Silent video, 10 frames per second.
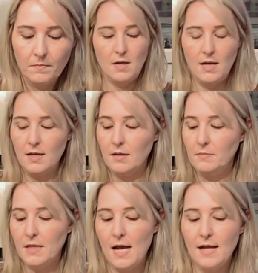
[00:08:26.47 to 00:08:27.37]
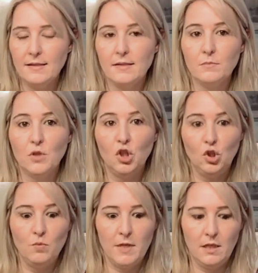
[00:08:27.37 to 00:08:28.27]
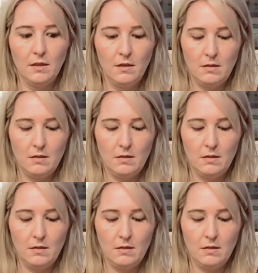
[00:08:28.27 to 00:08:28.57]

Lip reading: and I'm gonna add some cumin.